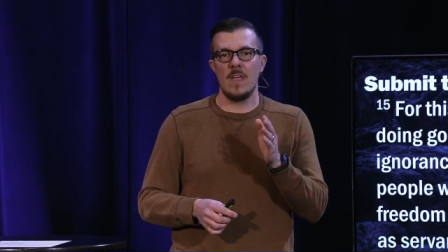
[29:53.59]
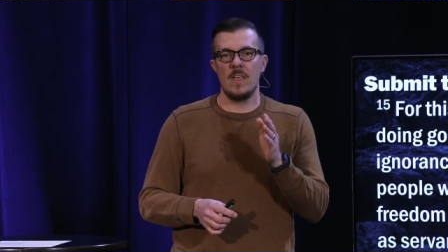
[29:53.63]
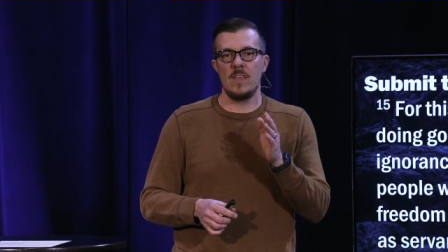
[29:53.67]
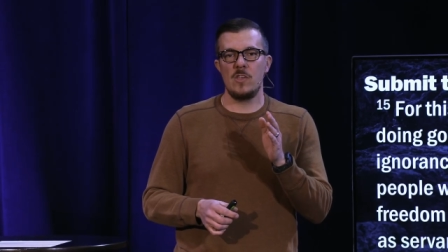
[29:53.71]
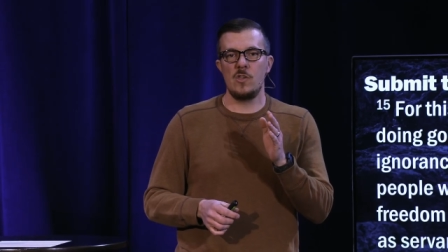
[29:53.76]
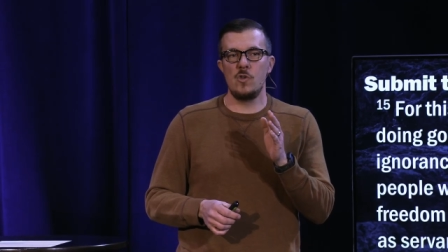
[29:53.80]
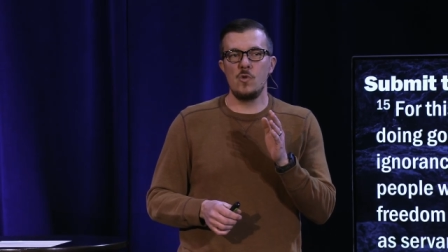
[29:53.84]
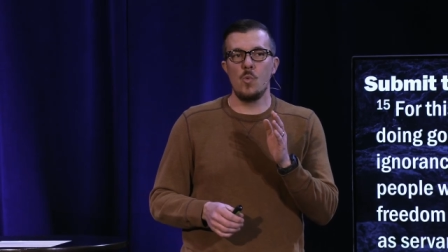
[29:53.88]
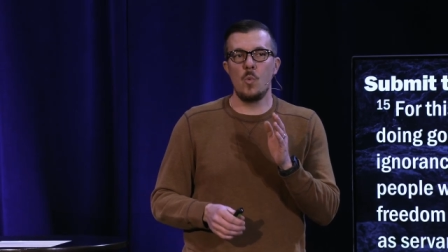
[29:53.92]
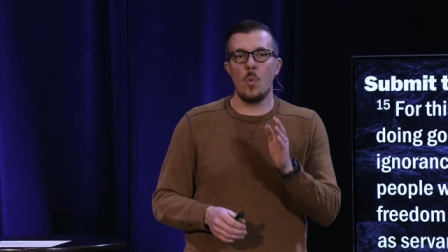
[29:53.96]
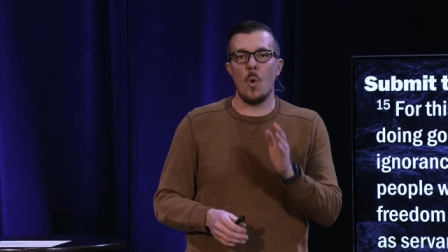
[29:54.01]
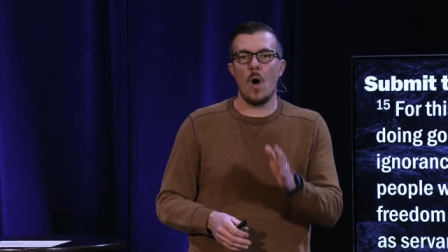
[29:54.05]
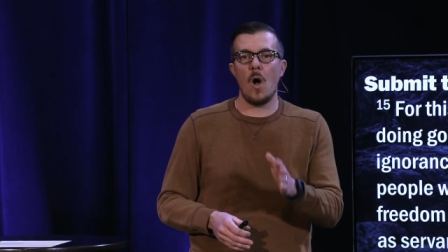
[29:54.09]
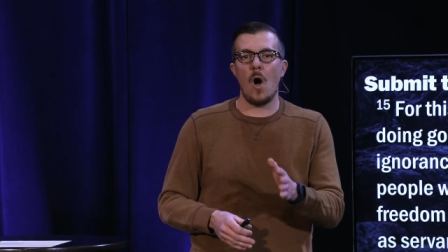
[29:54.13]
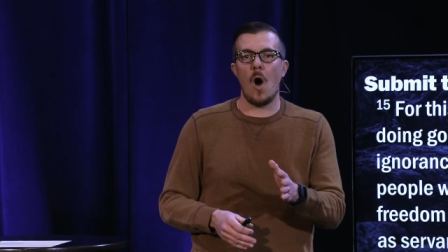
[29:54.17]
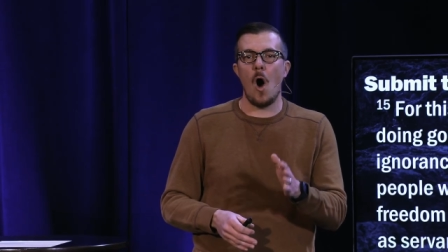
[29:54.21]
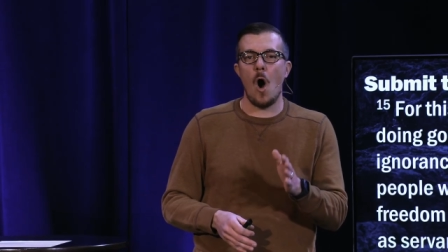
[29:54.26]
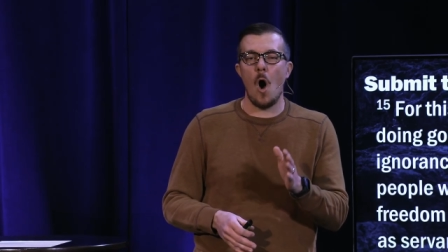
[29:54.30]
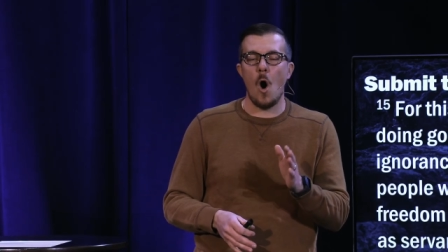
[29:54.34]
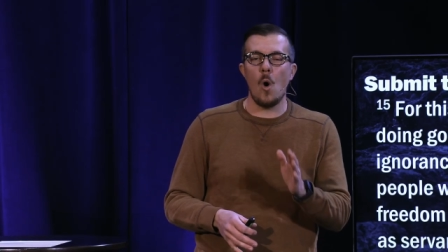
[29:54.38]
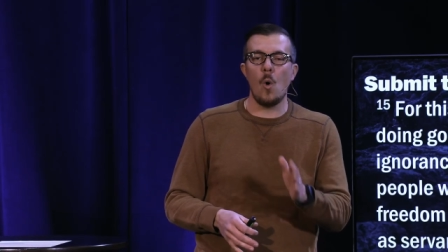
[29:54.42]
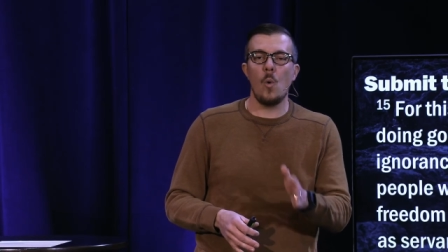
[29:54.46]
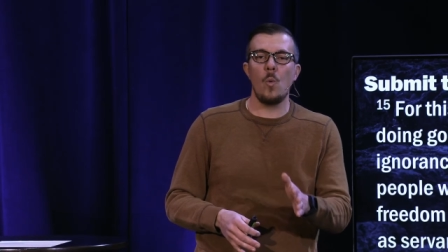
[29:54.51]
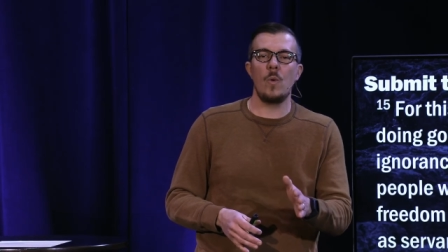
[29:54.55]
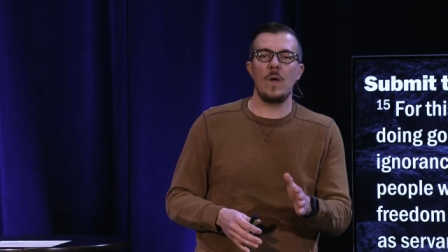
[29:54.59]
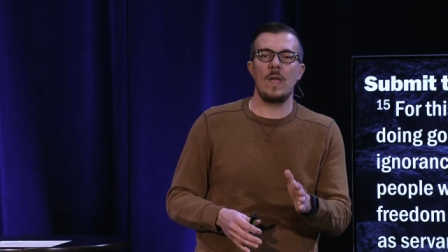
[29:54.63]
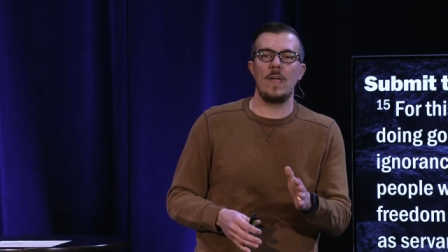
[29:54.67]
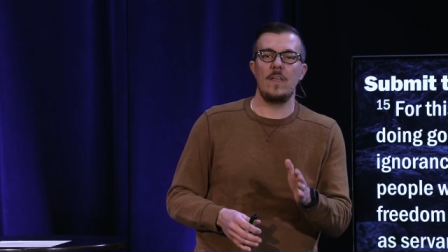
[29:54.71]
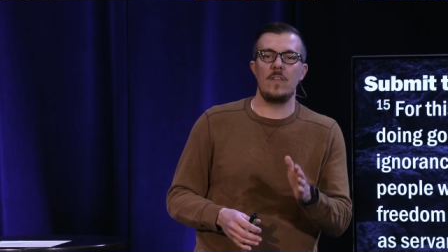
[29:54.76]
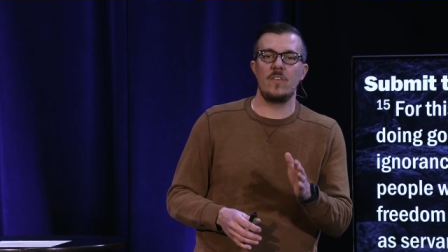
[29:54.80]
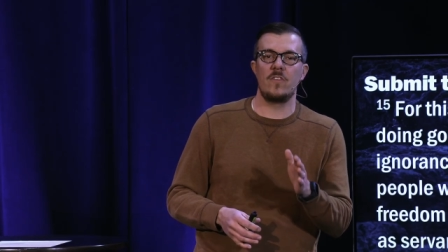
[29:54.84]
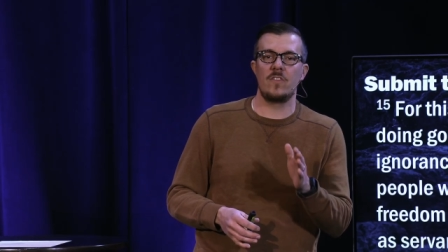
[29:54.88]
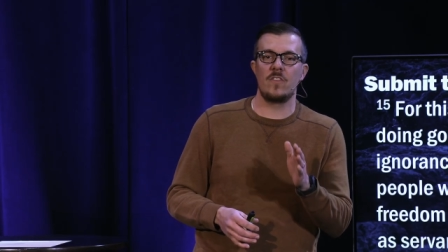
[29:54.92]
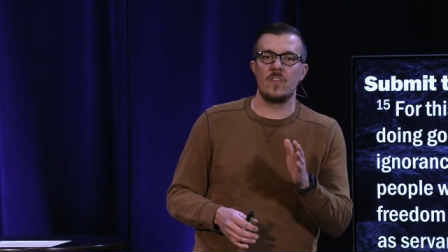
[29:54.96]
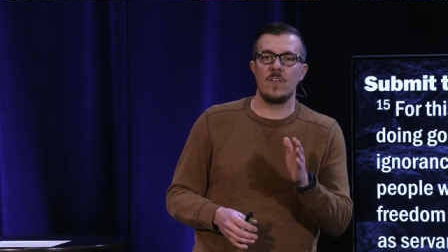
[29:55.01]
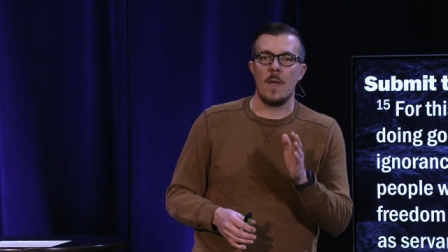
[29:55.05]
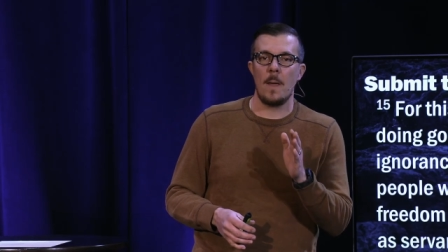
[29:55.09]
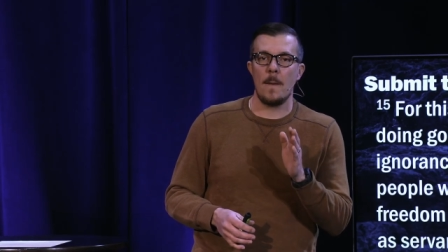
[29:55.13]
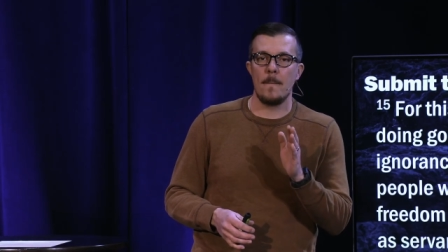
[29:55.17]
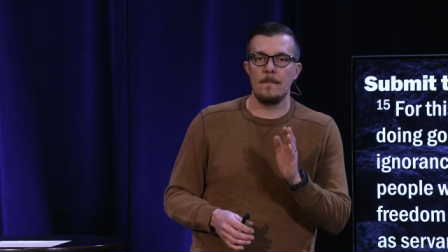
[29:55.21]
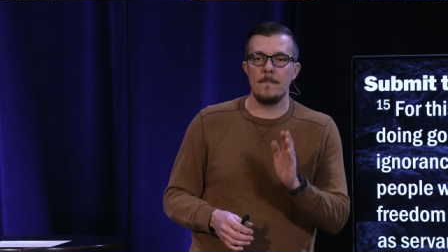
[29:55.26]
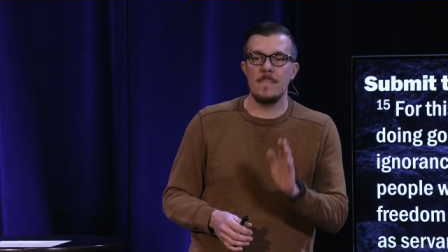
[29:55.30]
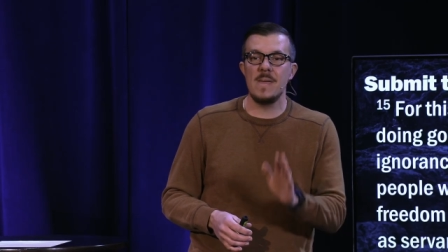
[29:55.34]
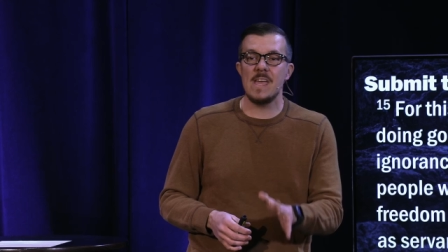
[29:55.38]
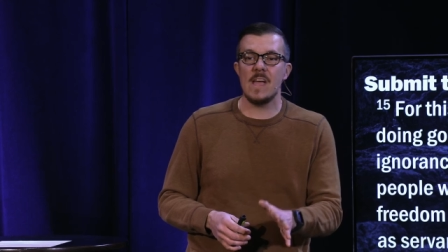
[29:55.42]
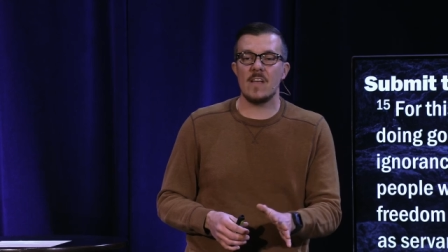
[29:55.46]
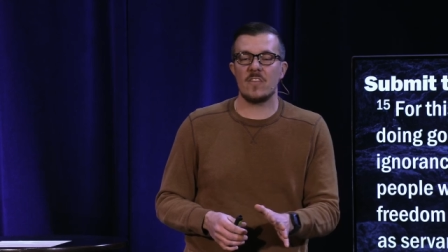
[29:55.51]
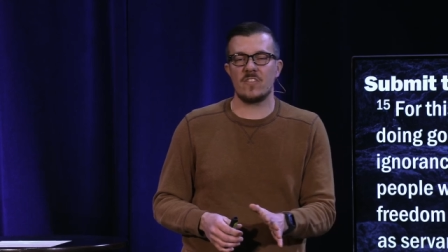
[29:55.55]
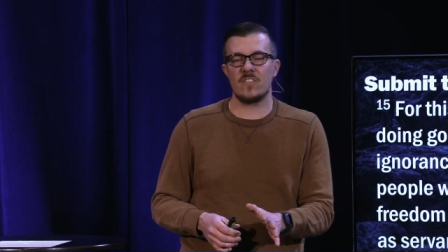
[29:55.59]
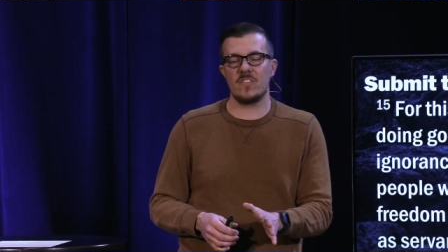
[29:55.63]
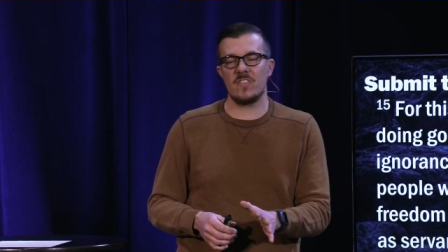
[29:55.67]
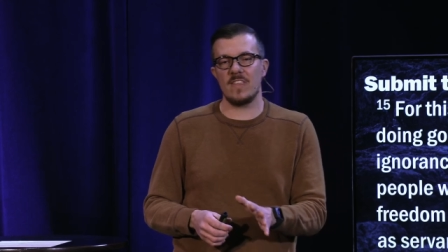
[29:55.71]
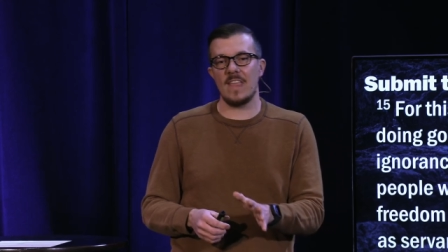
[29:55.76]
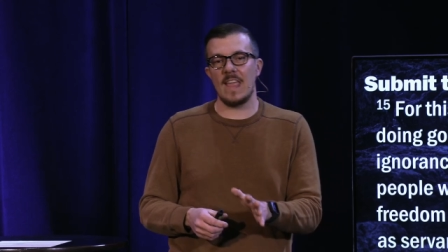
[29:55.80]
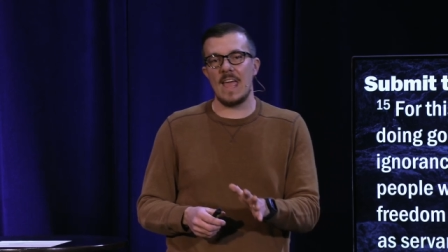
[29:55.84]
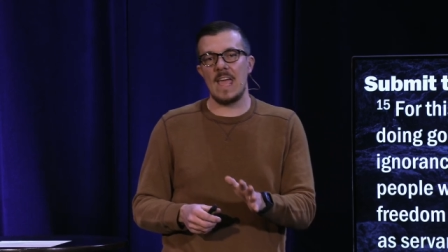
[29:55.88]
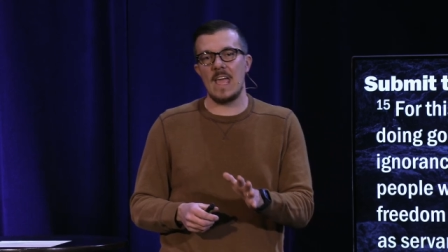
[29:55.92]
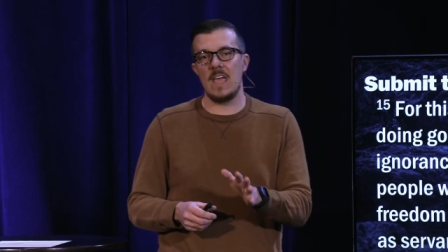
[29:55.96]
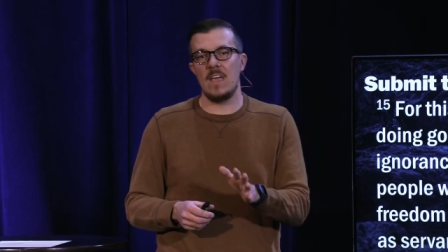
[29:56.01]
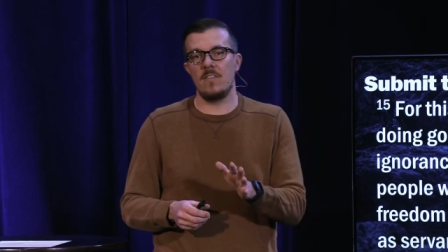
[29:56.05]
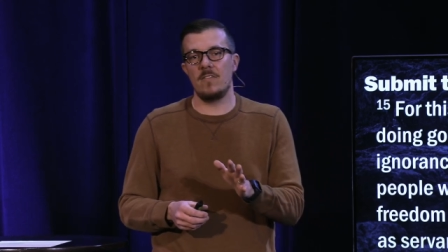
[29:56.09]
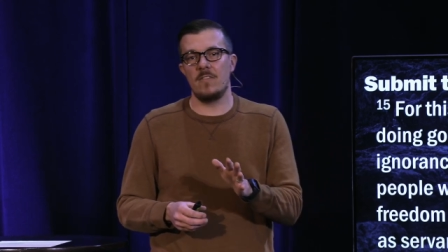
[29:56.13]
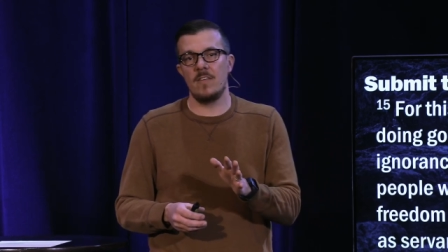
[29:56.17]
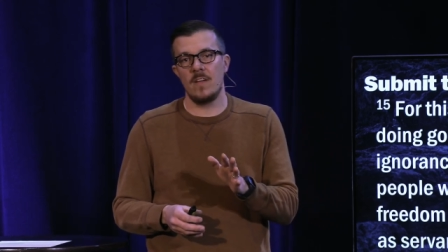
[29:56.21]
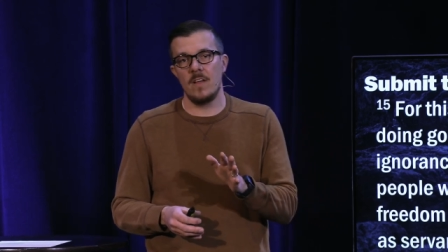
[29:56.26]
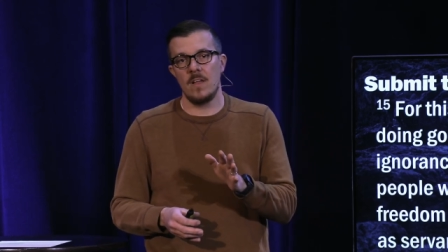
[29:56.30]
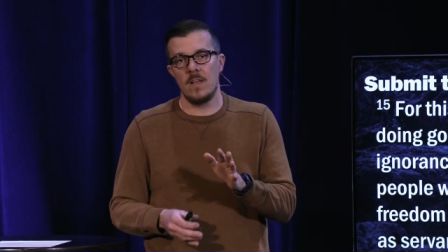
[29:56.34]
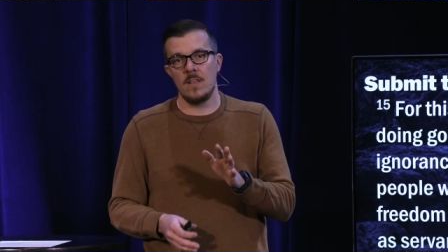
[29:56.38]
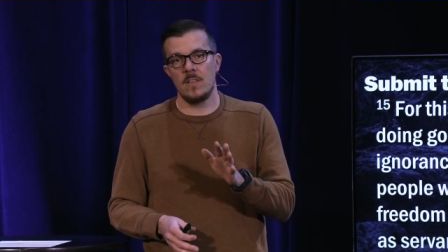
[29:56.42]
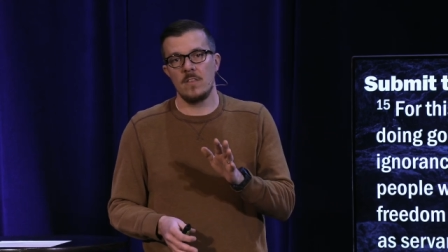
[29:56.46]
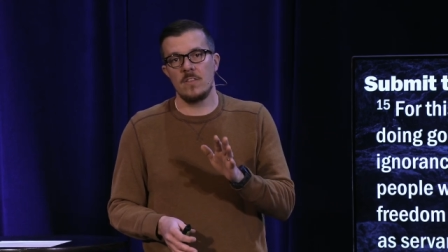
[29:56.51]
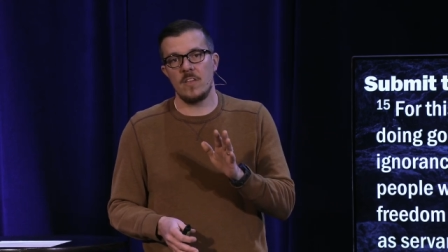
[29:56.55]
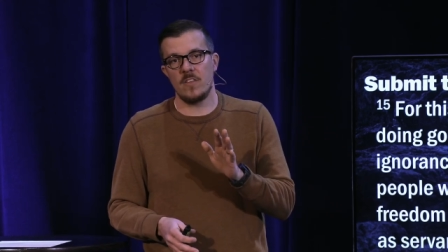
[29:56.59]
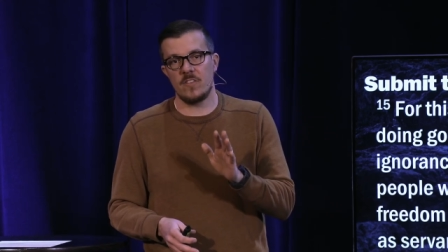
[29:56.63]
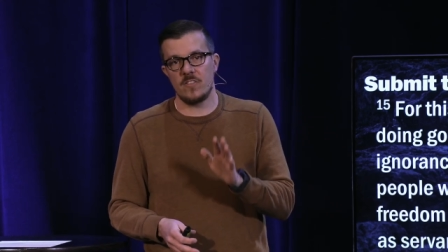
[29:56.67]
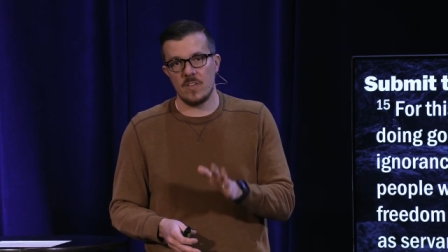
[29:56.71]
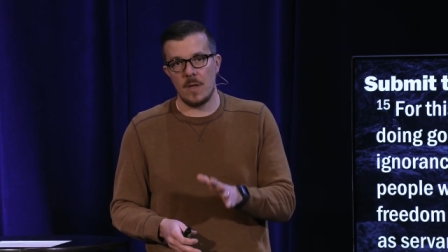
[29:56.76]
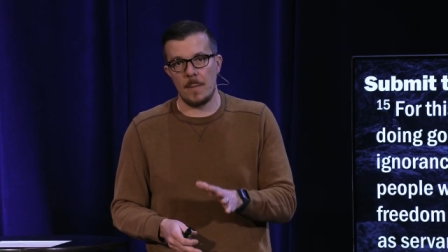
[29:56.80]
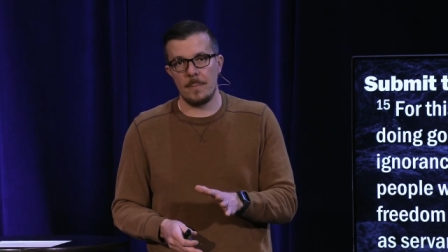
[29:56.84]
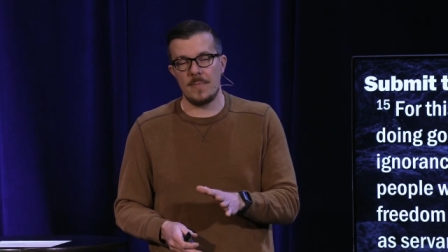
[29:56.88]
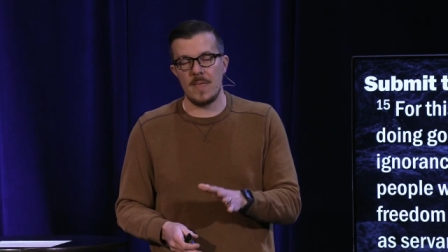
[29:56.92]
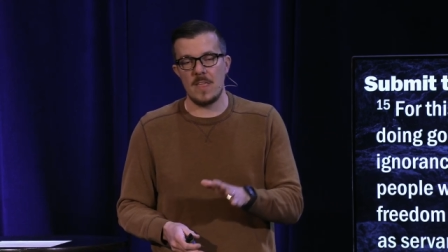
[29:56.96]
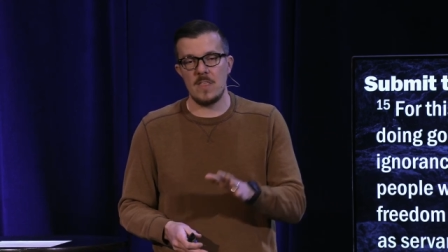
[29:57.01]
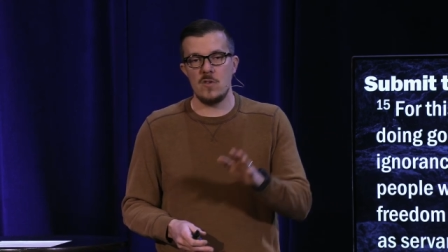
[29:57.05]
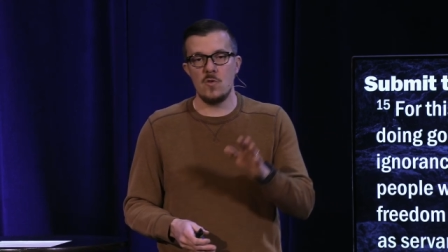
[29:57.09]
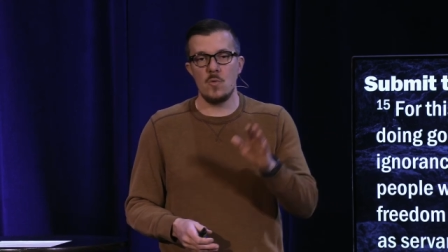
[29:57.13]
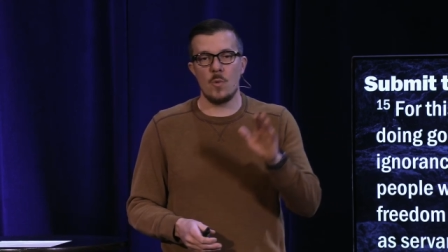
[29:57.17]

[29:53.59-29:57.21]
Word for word: you will always be a slave to something.